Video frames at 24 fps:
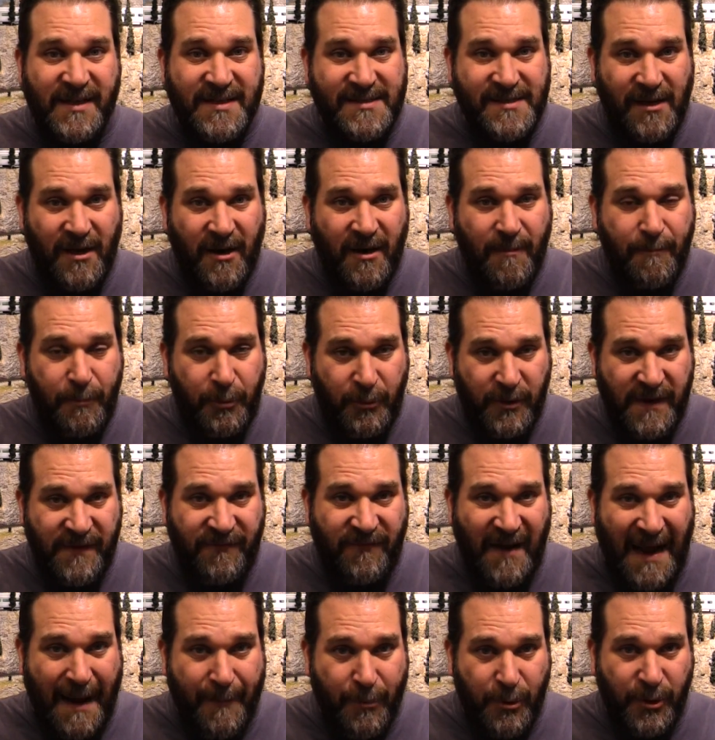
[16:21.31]
It's all
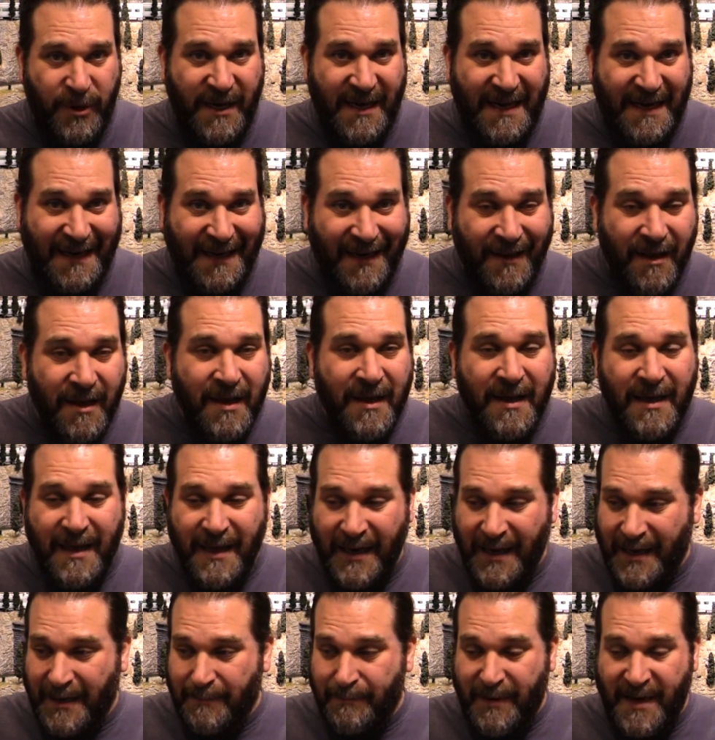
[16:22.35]
prefabricated,
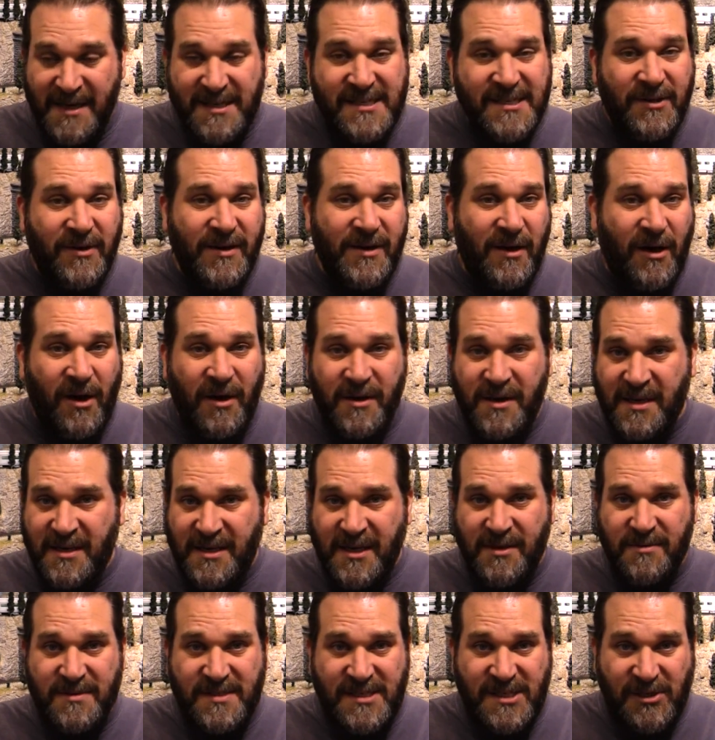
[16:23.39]
and basically all you
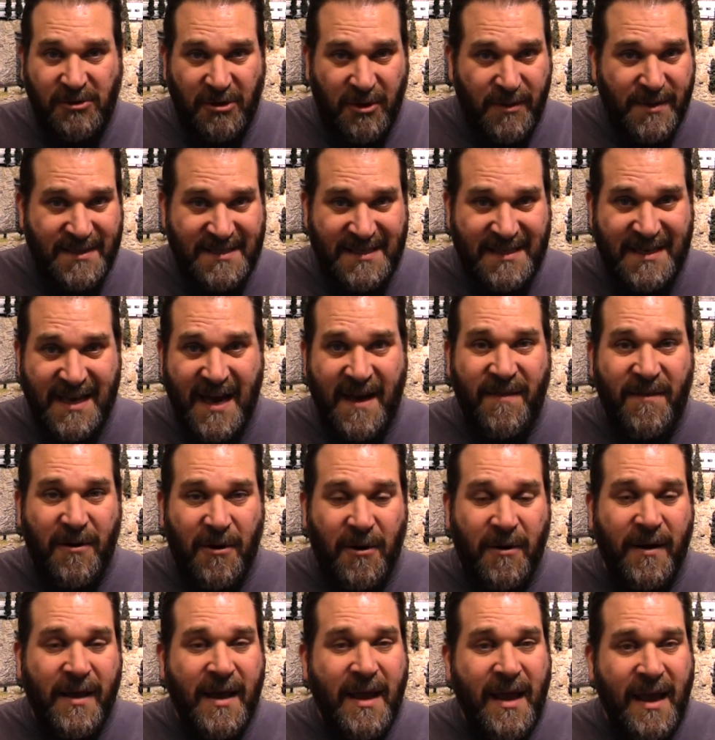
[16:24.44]
do is screw it
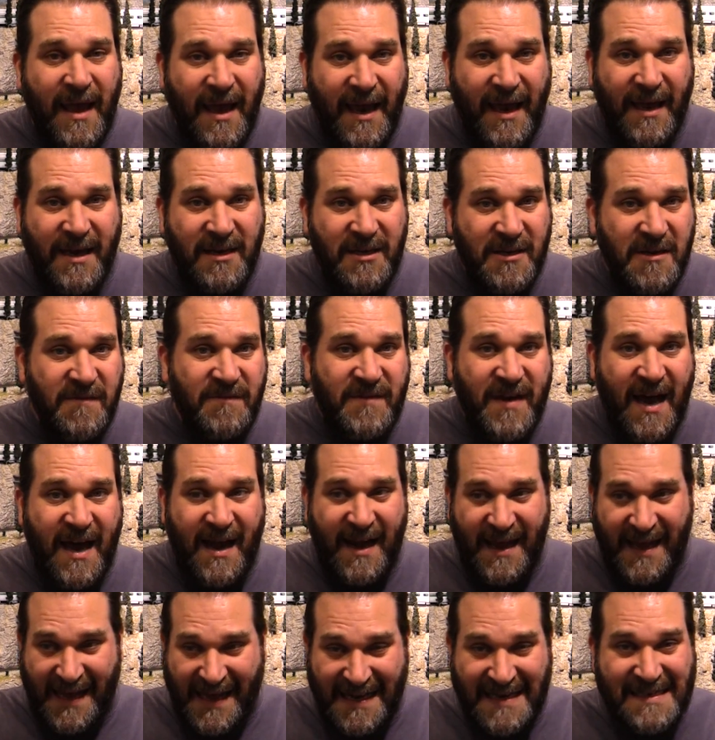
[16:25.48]
together and you've
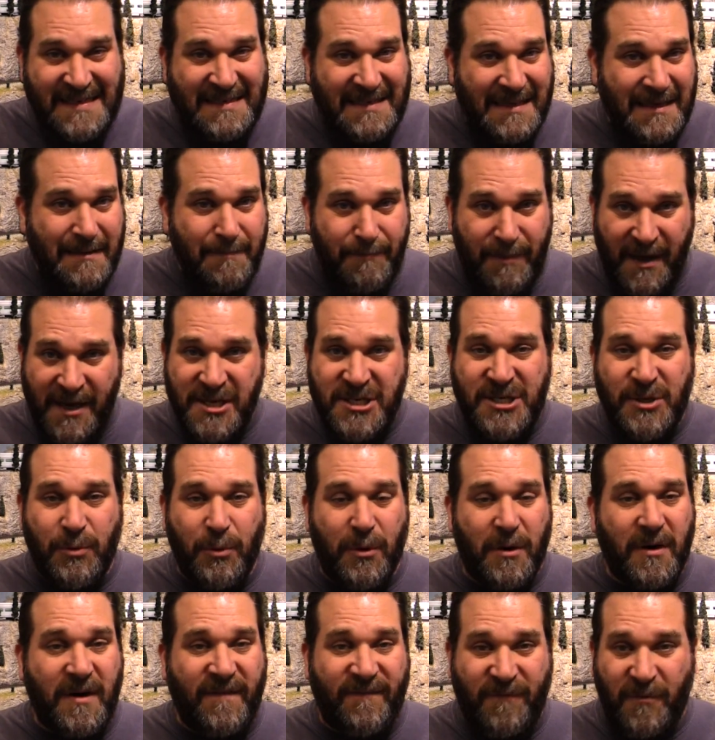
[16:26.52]
got instant
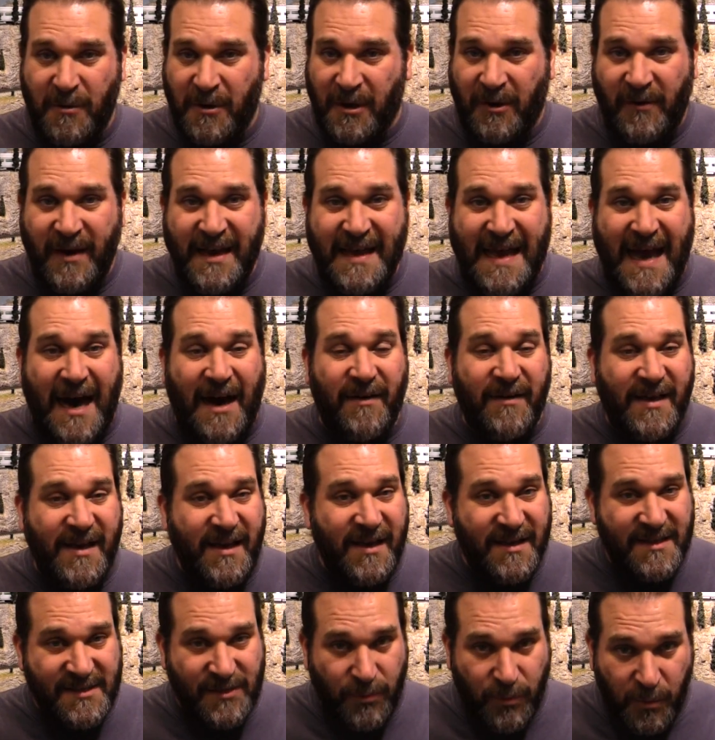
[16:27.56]
benchwork for a layout. It
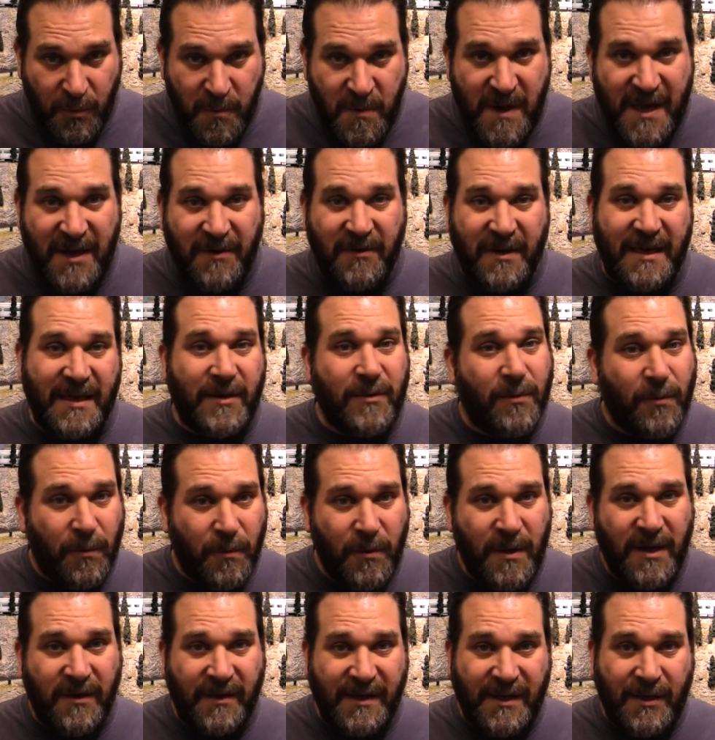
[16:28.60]
is really,
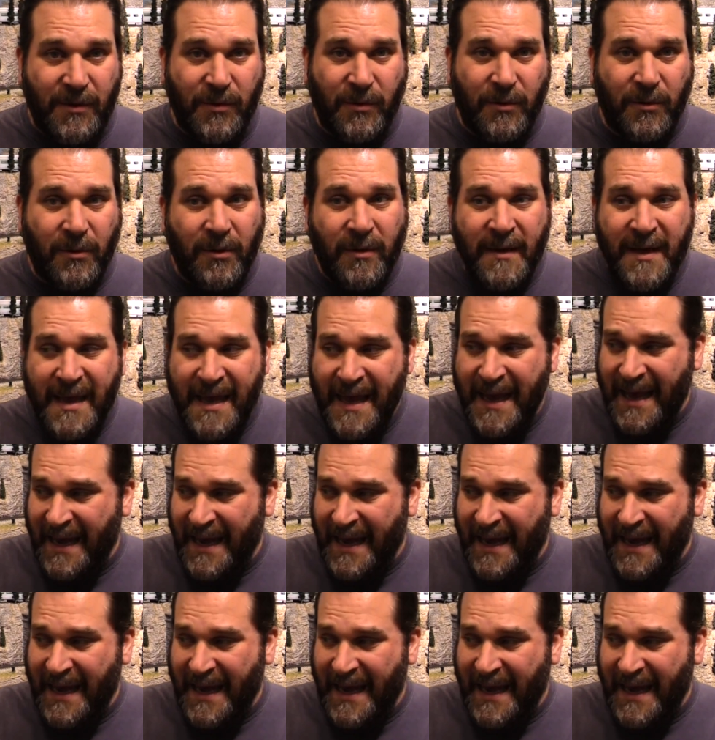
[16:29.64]
really cool.